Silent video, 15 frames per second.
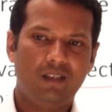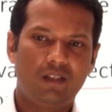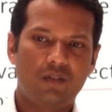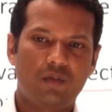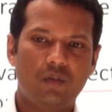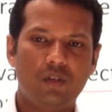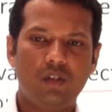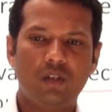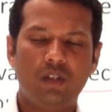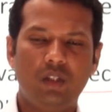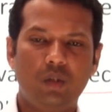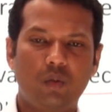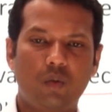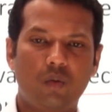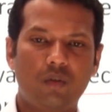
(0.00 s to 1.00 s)
so you
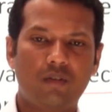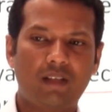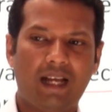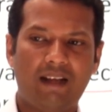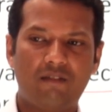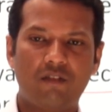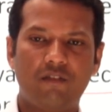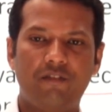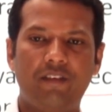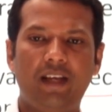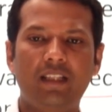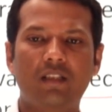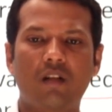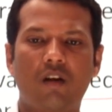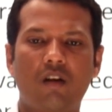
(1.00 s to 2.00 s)
don't have to
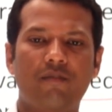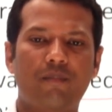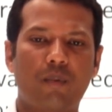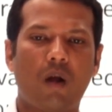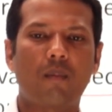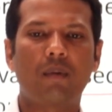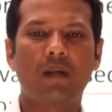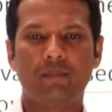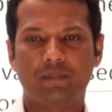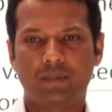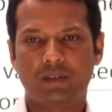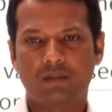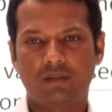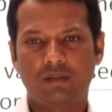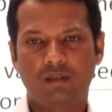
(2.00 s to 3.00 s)
face a lot of
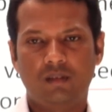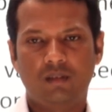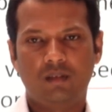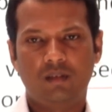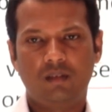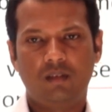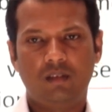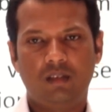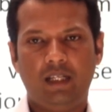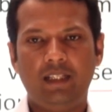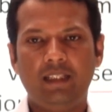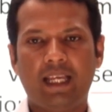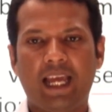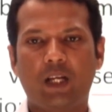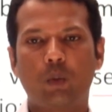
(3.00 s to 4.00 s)
problems
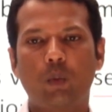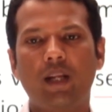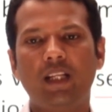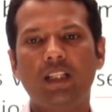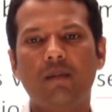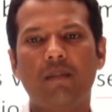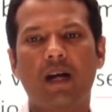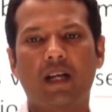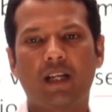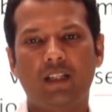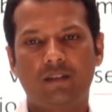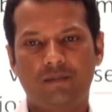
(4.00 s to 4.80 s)
in acquiring the market,